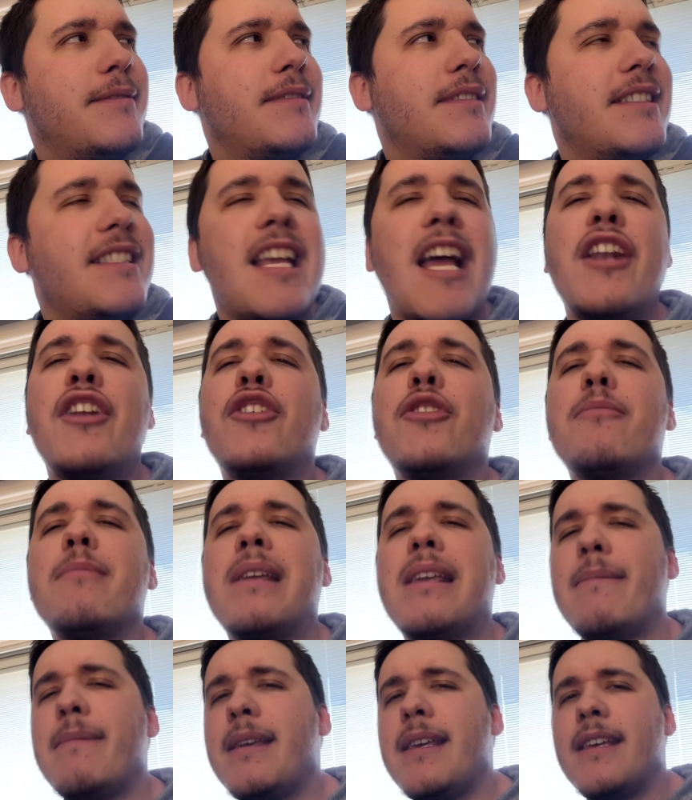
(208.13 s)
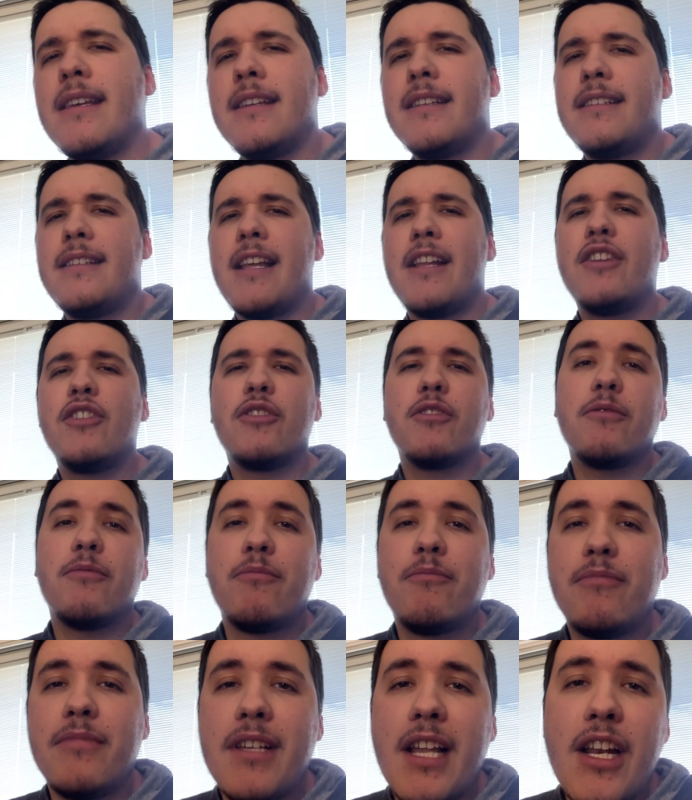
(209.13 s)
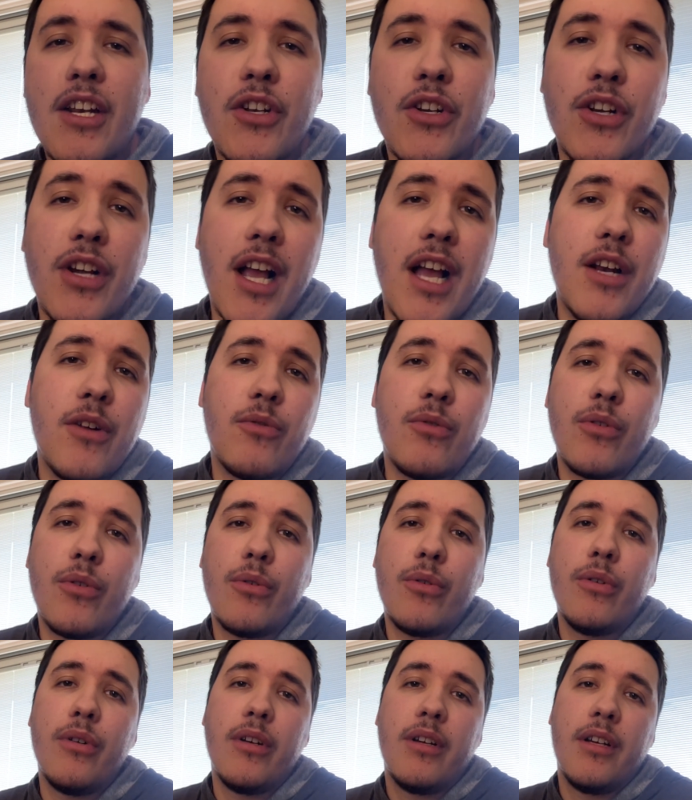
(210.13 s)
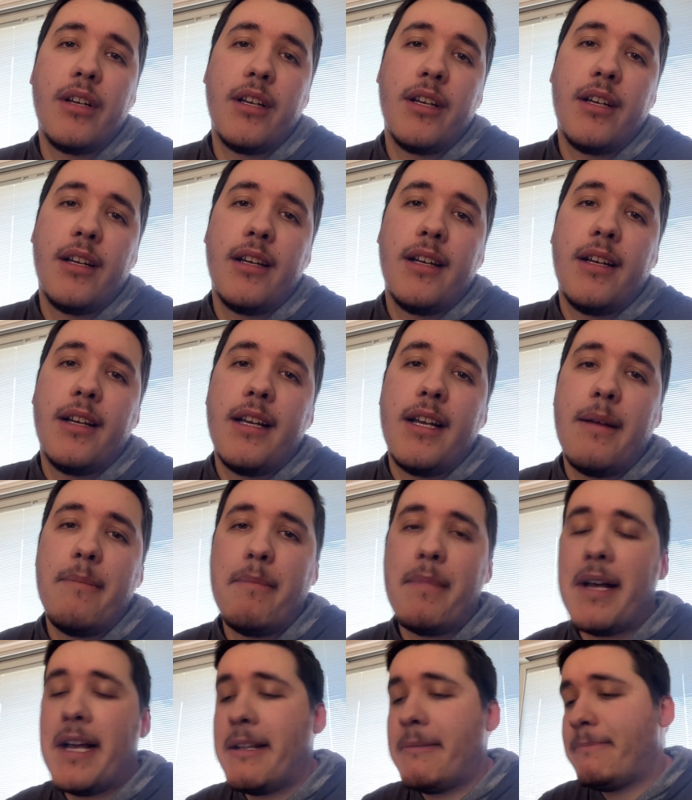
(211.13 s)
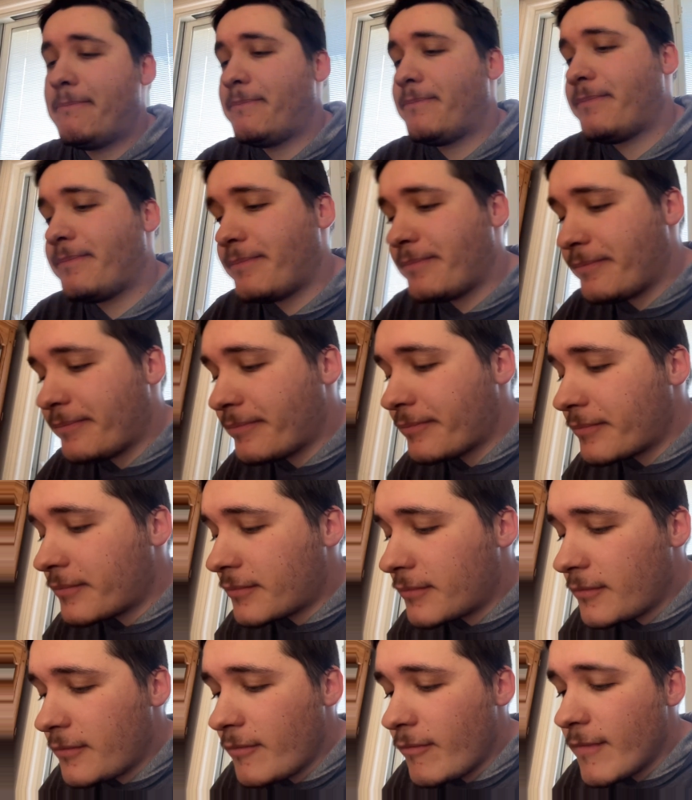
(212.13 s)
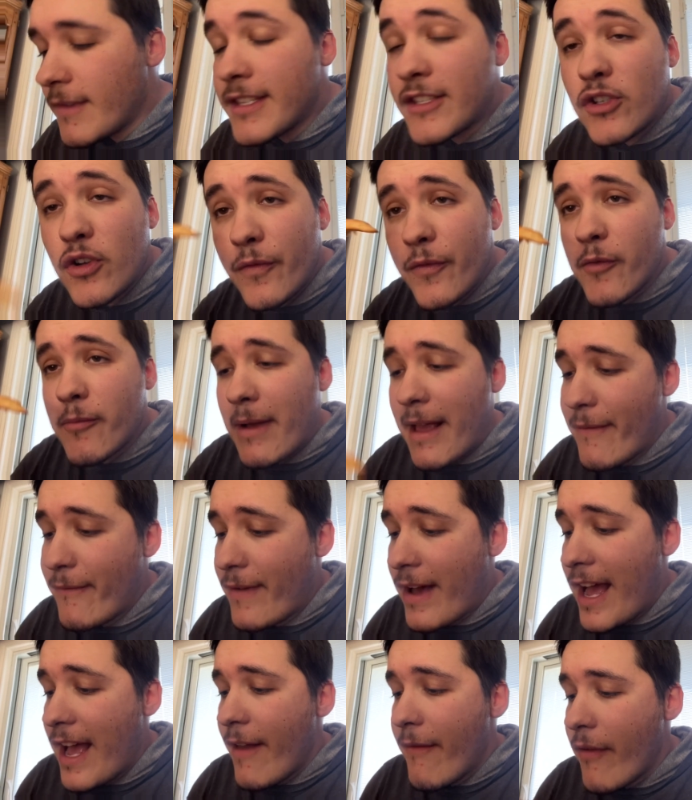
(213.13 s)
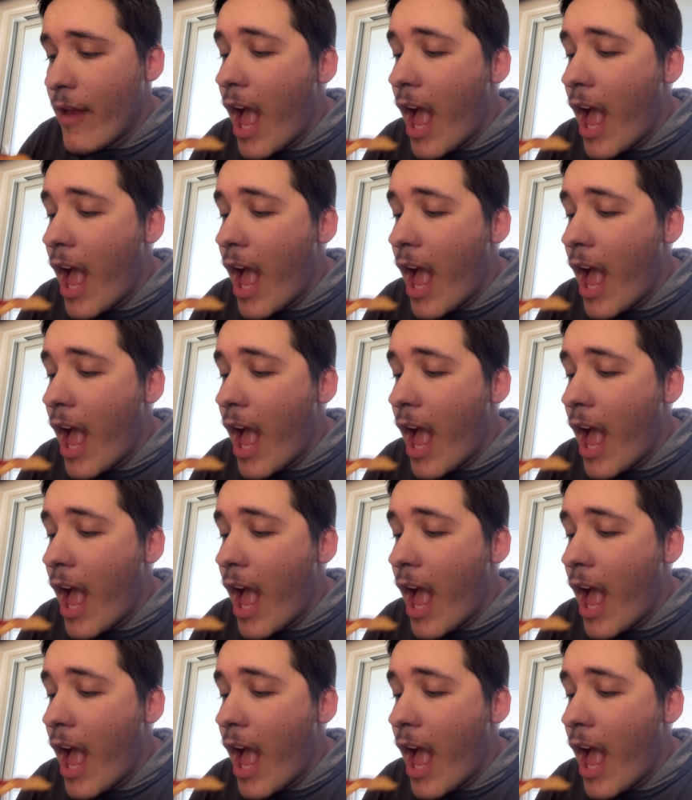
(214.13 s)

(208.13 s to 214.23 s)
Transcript: Tender maybe? Tender, I don't know. But let's go for bite 5.